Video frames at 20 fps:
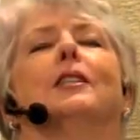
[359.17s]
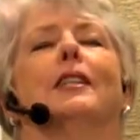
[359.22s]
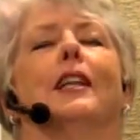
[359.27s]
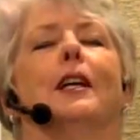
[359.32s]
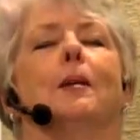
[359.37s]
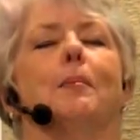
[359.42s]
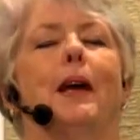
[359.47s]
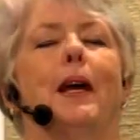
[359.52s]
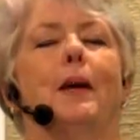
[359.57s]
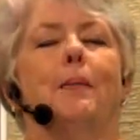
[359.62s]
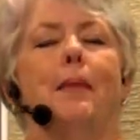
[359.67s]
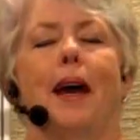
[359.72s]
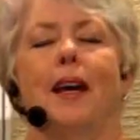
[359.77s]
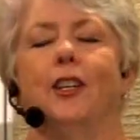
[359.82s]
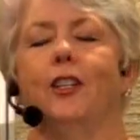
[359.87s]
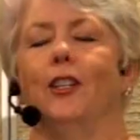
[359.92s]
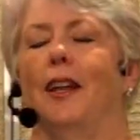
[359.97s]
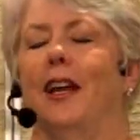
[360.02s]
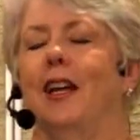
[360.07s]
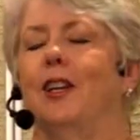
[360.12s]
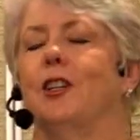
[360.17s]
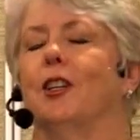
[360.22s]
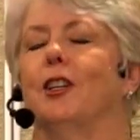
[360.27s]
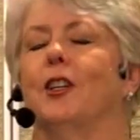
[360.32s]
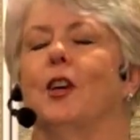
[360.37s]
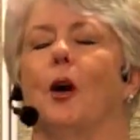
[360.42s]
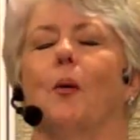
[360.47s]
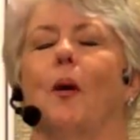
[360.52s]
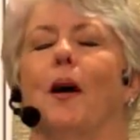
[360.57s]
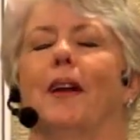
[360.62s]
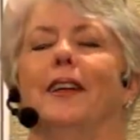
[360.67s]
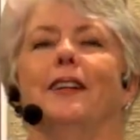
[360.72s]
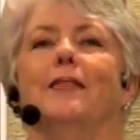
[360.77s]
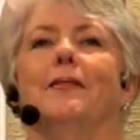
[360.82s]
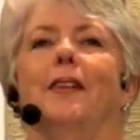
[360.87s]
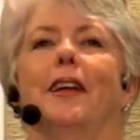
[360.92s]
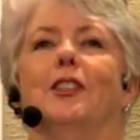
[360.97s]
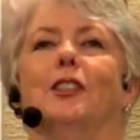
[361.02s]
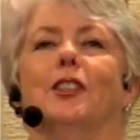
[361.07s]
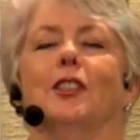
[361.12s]
and let my imagination go on
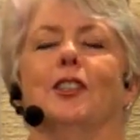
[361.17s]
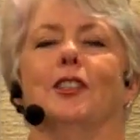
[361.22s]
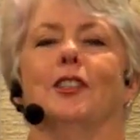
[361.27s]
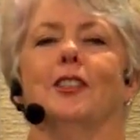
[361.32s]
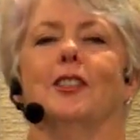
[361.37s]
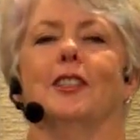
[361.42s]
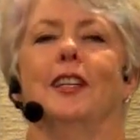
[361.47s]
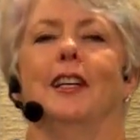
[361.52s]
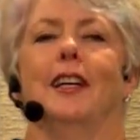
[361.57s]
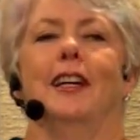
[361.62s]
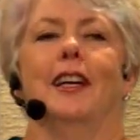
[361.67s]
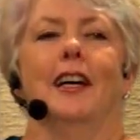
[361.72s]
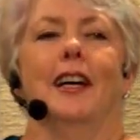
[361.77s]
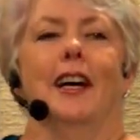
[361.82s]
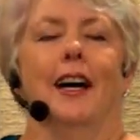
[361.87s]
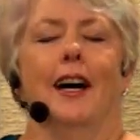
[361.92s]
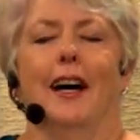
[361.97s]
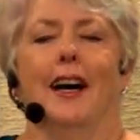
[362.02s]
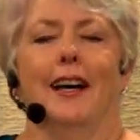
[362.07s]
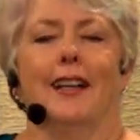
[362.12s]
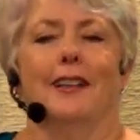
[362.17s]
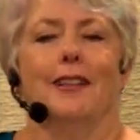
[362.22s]
adventures. I